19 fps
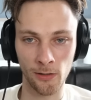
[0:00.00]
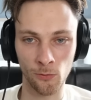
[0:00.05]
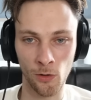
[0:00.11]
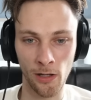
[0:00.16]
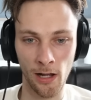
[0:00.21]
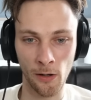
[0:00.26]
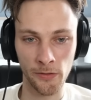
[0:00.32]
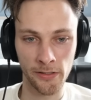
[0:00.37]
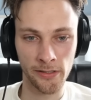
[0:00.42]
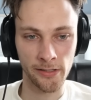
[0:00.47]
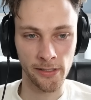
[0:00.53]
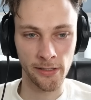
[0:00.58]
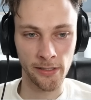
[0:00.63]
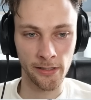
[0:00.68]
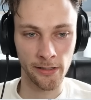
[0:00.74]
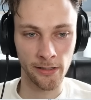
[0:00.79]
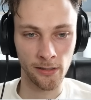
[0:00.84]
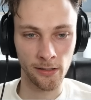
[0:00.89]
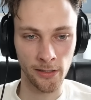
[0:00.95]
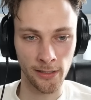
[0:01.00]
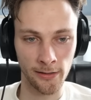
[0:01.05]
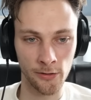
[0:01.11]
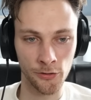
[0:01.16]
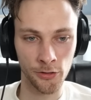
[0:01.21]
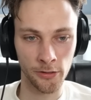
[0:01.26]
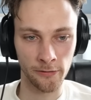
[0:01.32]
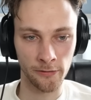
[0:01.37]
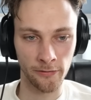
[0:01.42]
what I was seeing, like the
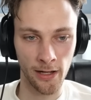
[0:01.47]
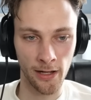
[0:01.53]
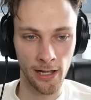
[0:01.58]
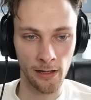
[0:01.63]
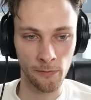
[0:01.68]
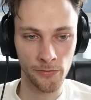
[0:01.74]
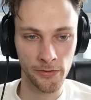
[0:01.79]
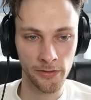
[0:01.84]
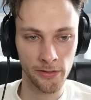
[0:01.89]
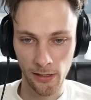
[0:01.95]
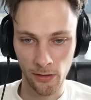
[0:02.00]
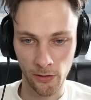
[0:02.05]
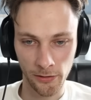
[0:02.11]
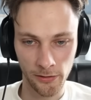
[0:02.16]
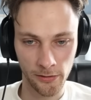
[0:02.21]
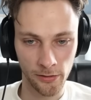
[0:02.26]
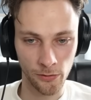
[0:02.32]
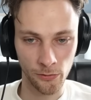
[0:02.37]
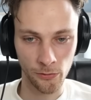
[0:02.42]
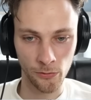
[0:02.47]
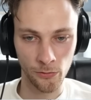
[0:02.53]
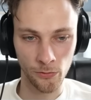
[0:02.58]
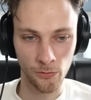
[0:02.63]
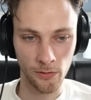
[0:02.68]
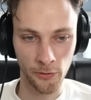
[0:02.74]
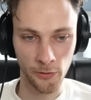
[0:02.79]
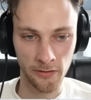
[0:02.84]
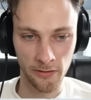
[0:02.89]
general vibes looked
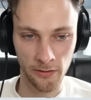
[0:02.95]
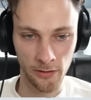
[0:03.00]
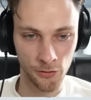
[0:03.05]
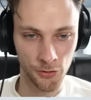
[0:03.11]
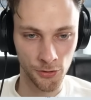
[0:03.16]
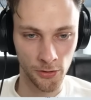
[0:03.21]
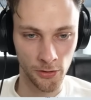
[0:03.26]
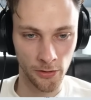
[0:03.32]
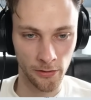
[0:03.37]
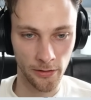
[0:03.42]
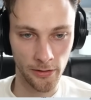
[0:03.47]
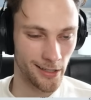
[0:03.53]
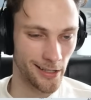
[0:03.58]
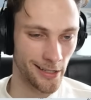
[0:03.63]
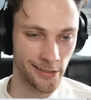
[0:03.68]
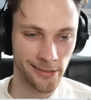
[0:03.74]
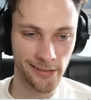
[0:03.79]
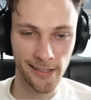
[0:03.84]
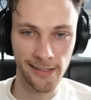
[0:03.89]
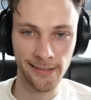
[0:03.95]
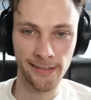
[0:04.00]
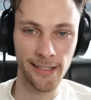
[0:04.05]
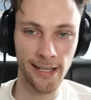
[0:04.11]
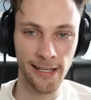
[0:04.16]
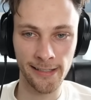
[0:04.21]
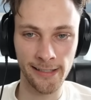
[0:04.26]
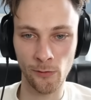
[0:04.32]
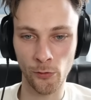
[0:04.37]
too residential. It
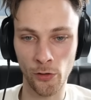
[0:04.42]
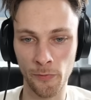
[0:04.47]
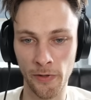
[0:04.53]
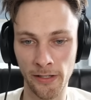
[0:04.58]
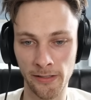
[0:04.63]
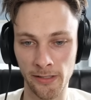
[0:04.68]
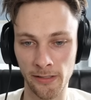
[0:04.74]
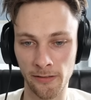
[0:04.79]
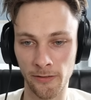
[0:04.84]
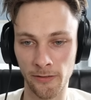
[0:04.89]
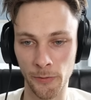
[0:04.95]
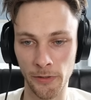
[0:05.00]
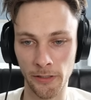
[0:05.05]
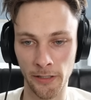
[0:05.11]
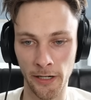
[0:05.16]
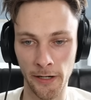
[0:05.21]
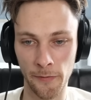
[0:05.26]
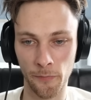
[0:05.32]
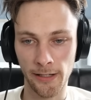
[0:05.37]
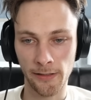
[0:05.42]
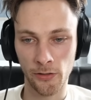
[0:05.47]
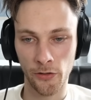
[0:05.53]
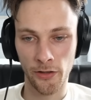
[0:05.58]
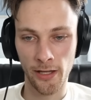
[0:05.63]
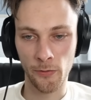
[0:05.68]
didn't really make sense for me, right? And so then